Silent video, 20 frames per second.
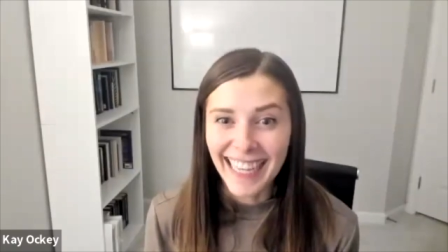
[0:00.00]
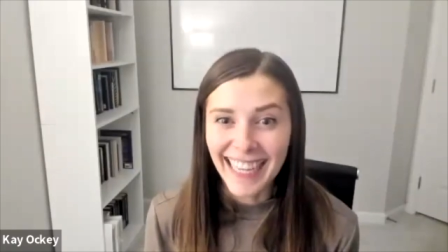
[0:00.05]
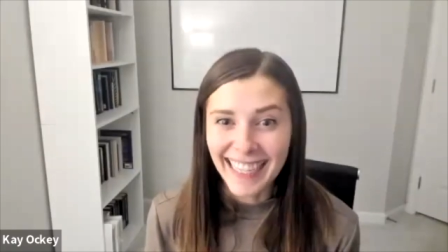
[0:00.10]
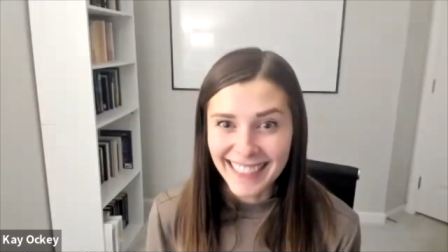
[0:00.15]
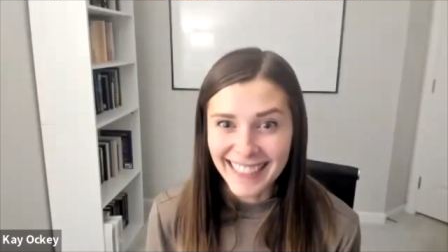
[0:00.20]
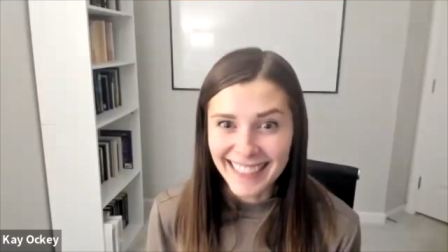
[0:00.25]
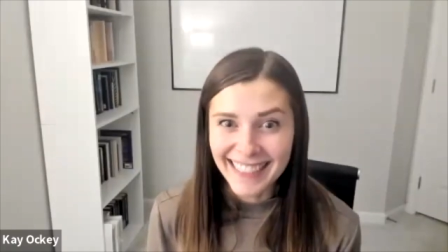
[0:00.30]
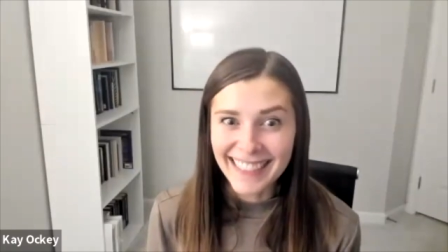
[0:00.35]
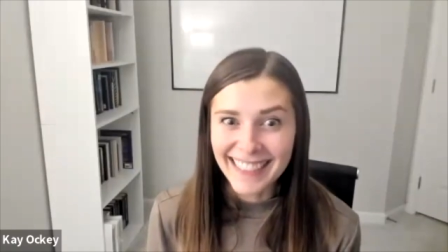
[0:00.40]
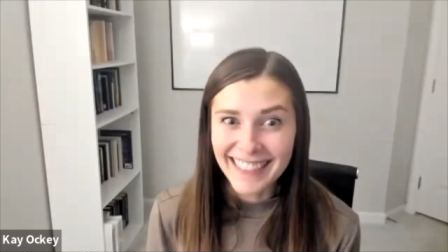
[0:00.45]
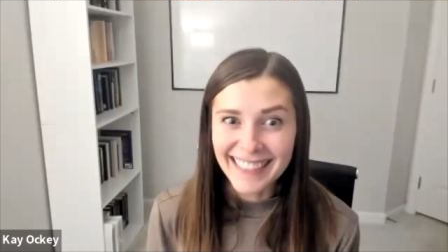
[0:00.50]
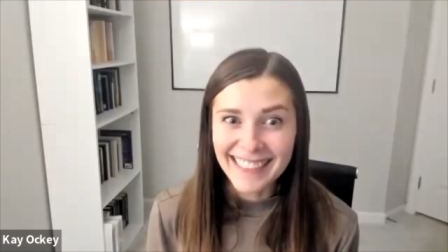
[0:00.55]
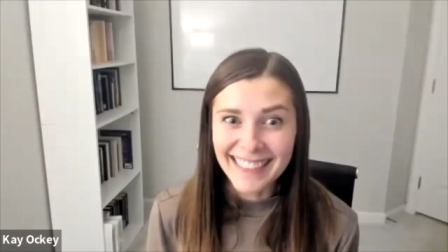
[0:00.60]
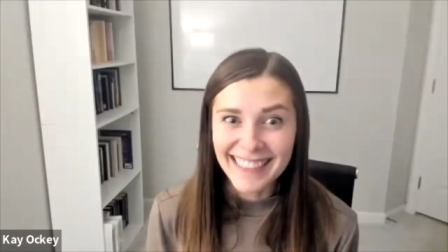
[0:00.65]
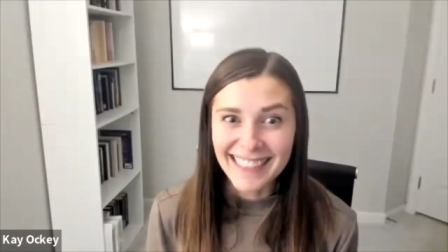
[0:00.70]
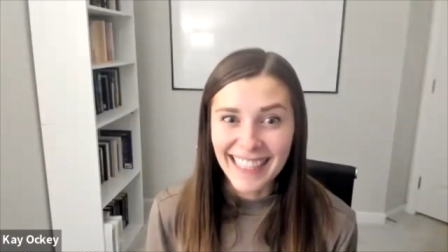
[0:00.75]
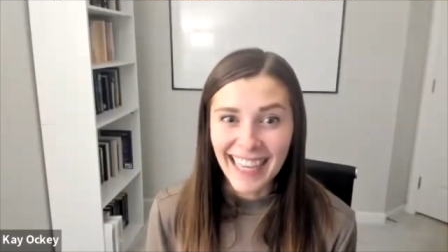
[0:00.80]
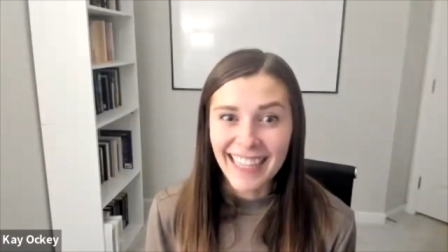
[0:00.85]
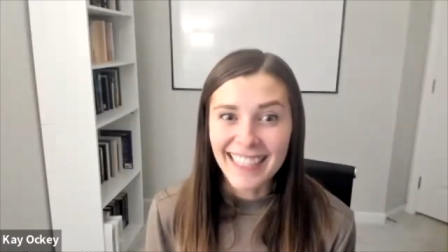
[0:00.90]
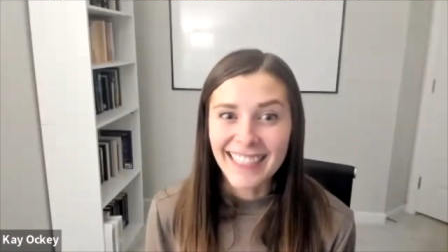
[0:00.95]
that is
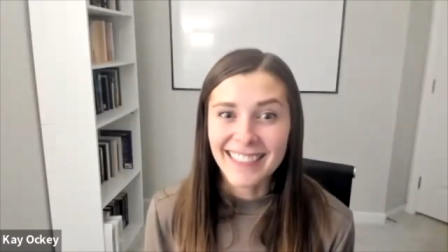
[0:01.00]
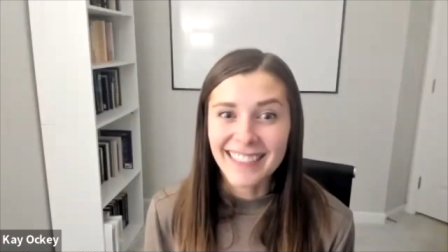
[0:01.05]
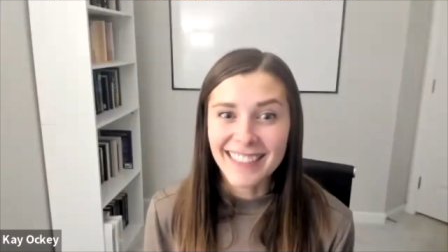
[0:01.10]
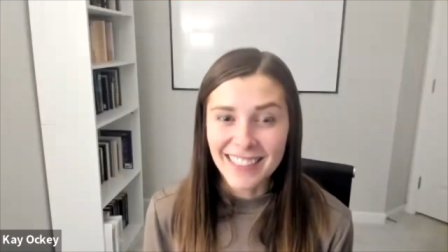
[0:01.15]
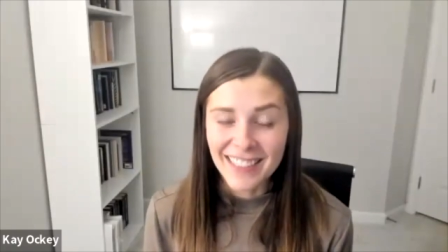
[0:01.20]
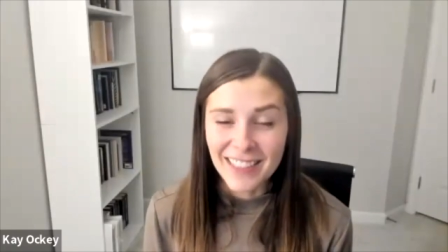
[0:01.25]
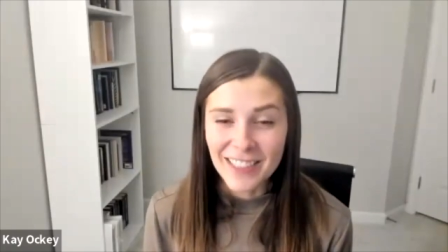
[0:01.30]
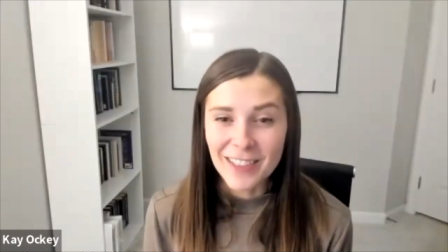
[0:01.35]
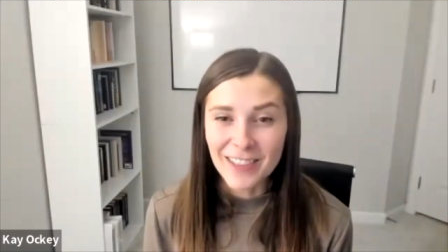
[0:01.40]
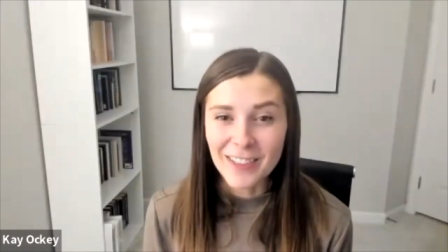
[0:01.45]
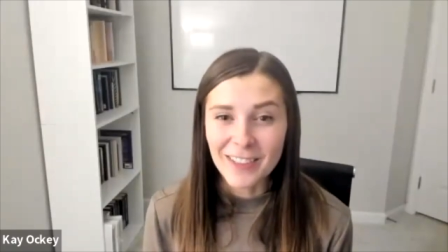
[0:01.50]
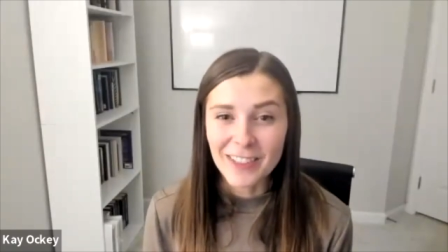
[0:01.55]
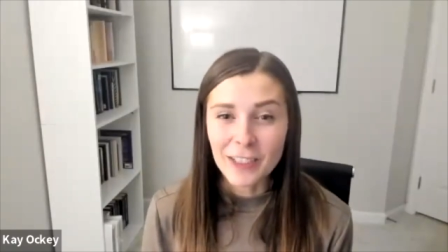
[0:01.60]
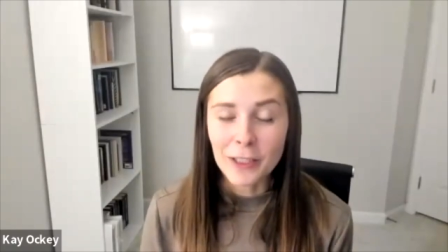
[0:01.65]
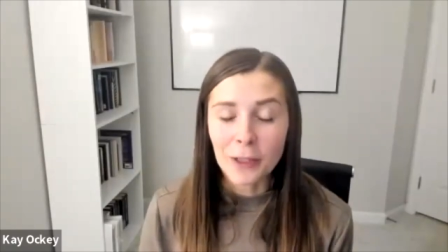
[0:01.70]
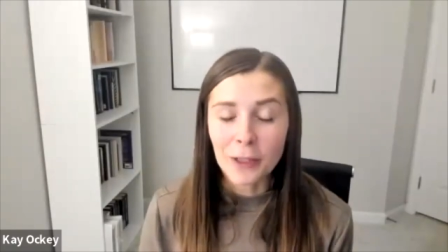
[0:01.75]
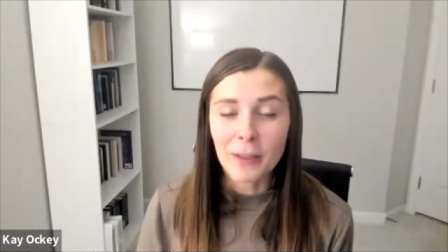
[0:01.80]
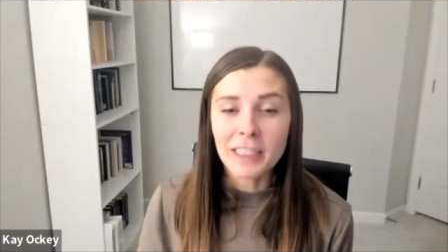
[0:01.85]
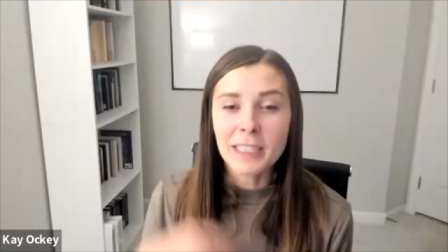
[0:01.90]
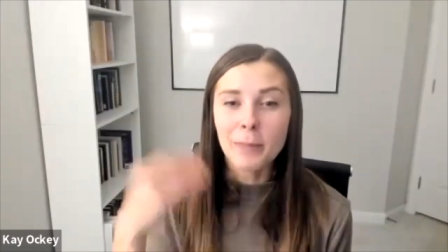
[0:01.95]
that is huge
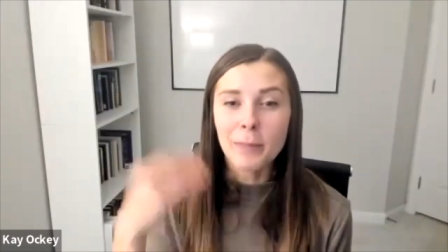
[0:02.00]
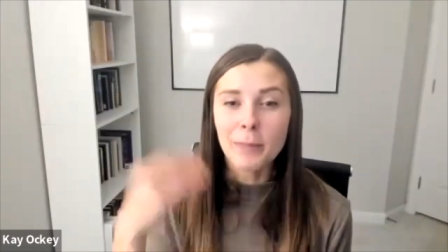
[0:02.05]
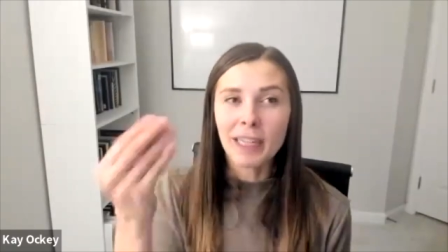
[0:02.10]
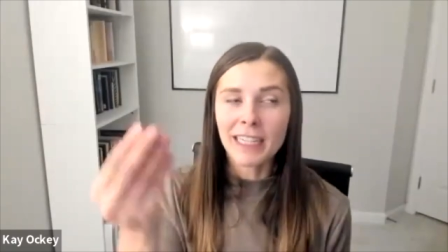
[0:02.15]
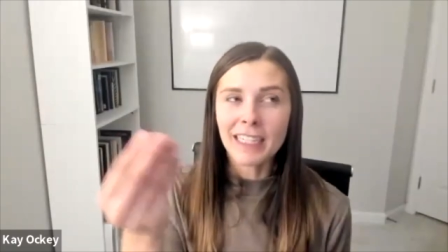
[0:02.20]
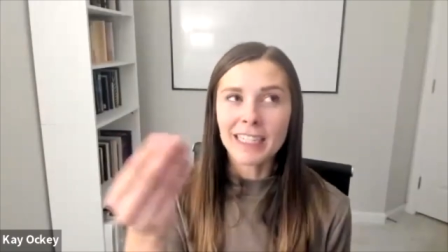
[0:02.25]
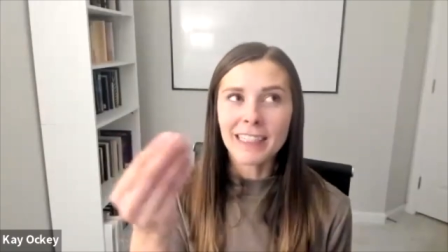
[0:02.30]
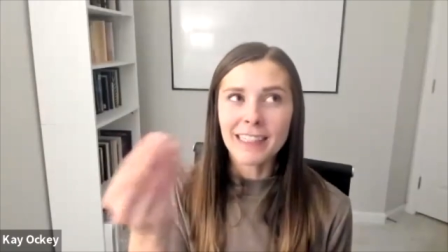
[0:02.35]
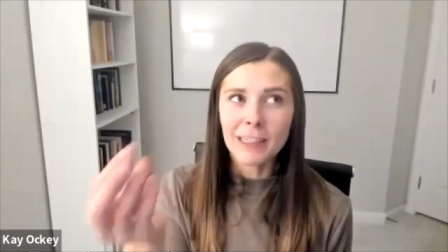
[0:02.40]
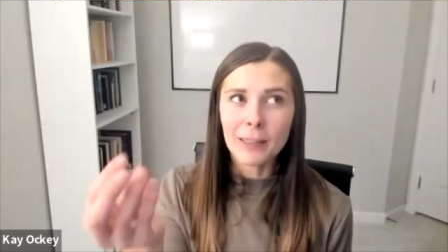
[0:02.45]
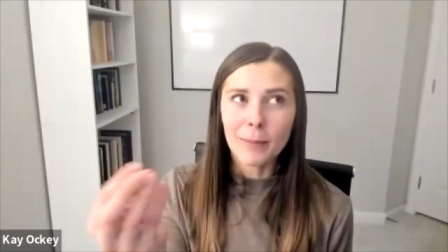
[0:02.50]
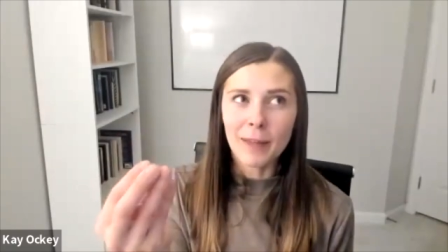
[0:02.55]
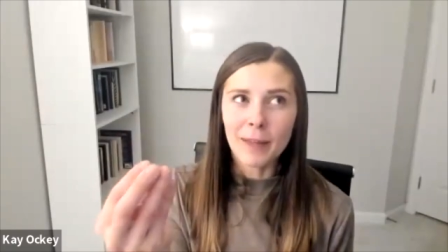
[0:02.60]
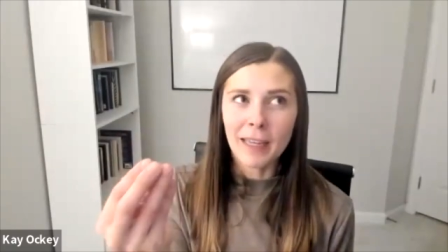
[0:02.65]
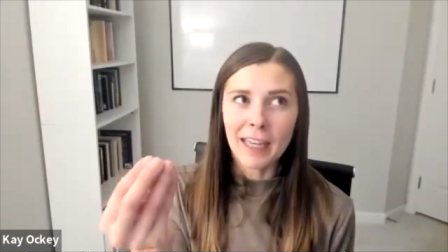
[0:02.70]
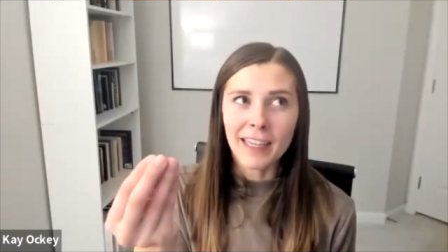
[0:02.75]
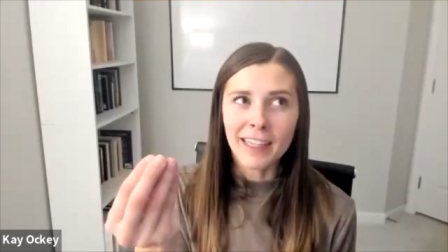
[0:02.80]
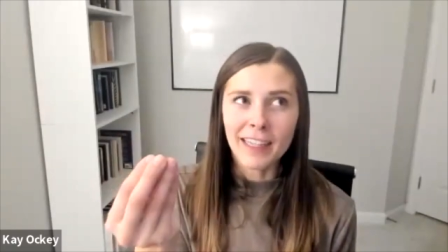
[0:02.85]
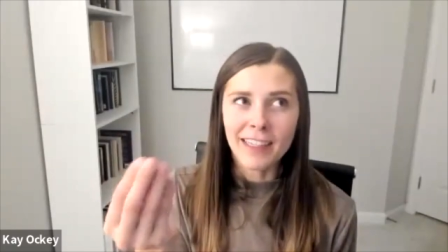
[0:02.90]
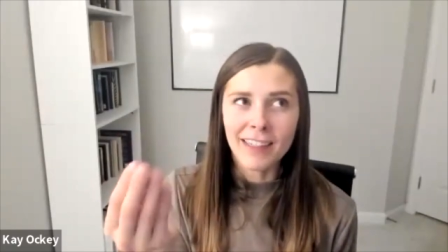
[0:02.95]
so explain a little
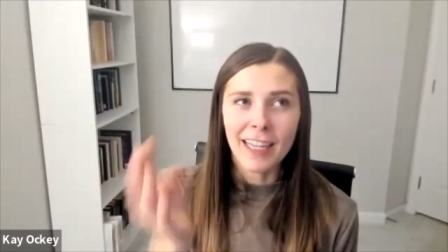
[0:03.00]
bit